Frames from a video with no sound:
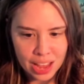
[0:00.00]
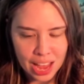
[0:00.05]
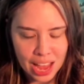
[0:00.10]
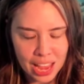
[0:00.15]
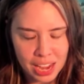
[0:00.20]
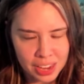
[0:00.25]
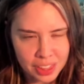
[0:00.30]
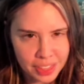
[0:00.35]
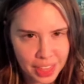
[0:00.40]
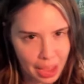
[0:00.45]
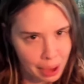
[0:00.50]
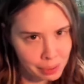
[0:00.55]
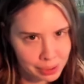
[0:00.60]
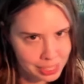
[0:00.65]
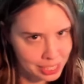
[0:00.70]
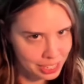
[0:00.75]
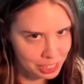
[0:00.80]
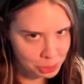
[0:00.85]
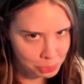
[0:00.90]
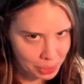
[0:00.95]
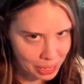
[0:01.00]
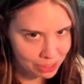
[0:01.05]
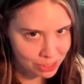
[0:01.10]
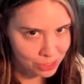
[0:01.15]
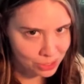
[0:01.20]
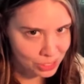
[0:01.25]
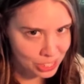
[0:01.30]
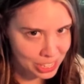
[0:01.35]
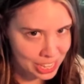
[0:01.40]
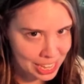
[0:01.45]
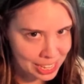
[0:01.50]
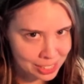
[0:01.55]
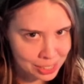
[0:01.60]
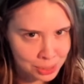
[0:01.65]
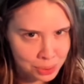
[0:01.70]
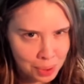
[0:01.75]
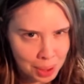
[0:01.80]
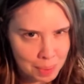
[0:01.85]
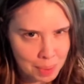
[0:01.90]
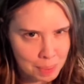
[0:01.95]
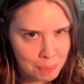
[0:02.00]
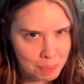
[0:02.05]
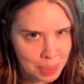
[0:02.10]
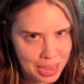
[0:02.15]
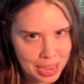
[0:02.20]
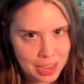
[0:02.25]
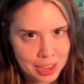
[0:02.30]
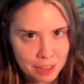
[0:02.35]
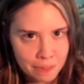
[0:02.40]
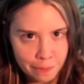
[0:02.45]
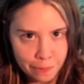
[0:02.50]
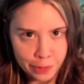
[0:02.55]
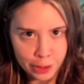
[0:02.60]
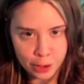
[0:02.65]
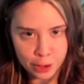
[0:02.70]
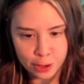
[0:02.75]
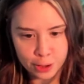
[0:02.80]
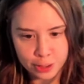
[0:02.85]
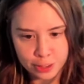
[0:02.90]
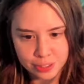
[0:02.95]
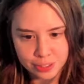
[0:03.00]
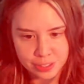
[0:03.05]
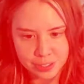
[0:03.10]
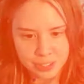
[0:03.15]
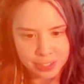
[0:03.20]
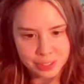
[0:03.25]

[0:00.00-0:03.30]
And that was under Pixel Chix, so I'm a bit confused.